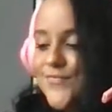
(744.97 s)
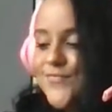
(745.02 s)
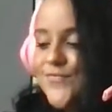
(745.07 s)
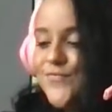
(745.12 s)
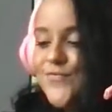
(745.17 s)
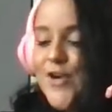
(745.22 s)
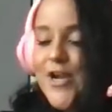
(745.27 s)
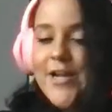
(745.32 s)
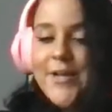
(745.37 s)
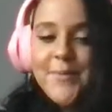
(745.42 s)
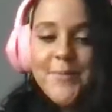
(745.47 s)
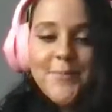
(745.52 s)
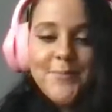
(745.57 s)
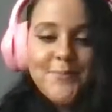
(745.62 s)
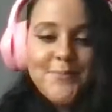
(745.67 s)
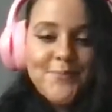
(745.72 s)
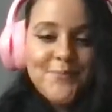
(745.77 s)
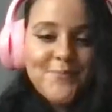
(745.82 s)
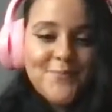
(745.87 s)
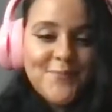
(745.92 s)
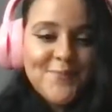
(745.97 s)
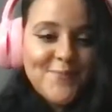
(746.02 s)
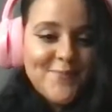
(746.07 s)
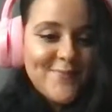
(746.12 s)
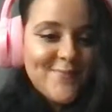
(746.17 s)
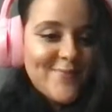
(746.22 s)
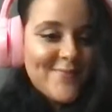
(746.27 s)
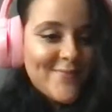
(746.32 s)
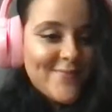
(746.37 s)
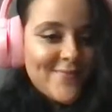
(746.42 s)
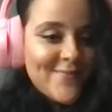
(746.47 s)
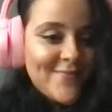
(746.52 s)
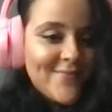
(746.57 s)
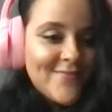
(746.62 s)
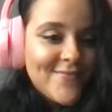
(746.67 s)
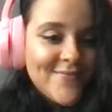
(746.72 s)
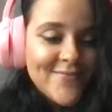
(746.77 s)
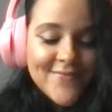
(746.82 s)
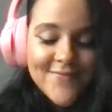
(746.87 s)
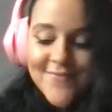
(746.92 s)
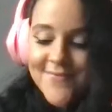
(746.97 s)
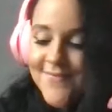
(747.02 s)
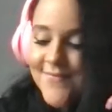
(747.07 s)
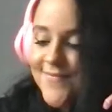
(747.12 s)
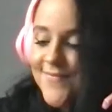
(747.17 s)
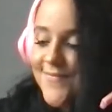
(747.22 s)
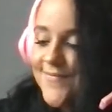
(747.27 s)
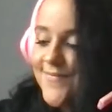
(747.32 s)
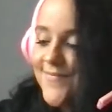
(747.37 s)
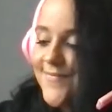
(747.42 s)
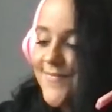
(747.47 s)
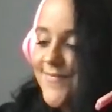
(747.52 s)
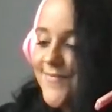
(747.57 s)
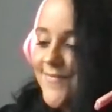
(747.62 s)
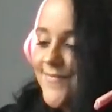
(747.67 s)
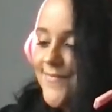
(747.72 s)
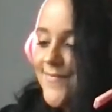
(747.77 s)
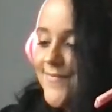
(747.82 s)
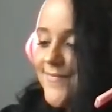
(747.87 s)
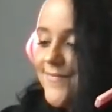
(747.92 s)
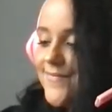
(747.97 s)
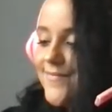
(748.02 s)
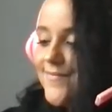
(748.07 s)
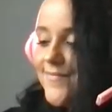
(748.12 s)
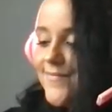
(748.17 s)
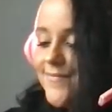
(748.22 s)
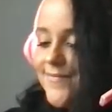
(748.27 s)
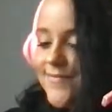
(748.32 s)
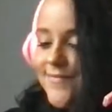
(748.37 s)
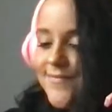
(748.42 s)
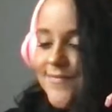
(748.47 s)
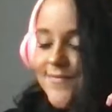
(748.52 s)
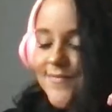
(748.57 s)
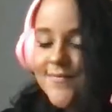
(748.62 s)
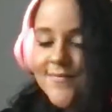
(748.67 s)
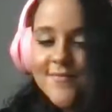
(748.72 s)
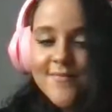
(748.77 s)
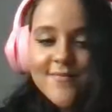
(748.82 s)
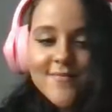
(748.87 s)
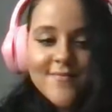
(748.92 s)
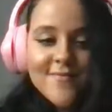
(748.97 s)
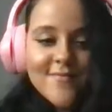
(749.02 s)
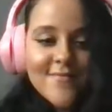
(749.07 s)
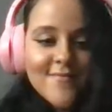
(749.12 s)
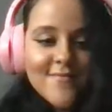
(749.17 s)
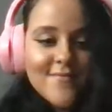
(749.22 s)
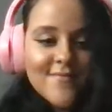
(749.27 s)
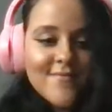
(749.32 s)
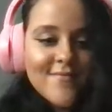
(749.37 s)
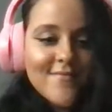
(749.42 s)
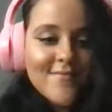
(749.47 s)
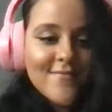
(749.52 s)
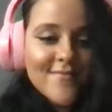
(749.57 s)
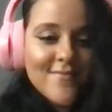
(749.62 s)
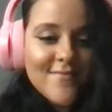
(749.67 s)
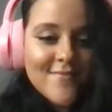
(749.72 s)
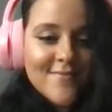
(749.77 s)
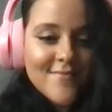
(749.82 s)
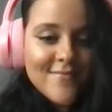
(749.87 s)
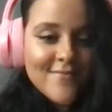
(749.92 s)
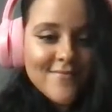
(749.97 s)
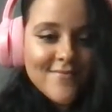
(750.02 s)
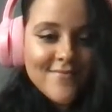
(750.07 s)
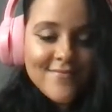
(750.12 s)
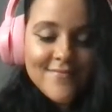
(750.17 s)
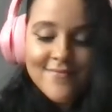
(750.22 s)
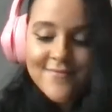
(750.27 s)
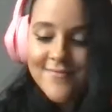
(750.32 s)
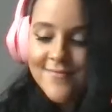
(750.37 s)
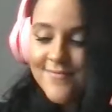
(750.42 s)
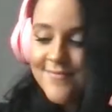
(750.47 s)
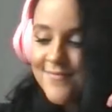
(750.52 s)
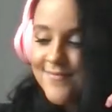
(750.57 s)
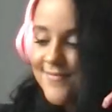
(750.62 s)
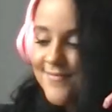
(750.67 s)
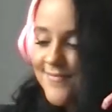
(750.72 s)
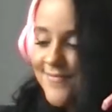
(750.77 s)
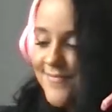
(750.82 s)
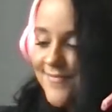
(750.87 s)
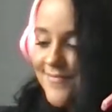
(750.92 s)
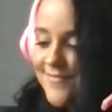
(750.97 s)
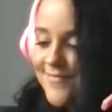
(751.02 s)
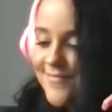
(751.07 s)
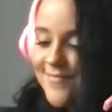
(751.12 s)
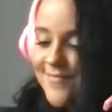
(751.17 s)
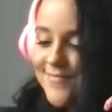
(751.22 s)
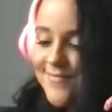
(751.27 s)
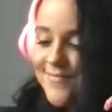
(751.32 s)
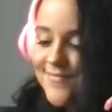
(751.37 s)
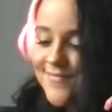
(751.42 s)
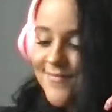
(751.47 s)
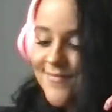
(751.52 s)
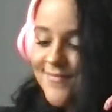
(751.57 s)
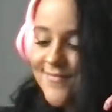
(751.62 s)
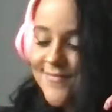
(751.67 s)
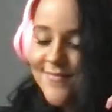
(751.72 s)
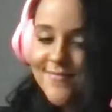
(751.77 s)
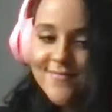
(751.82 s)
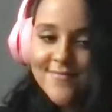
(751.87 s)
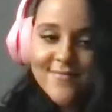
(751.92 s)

[no speech]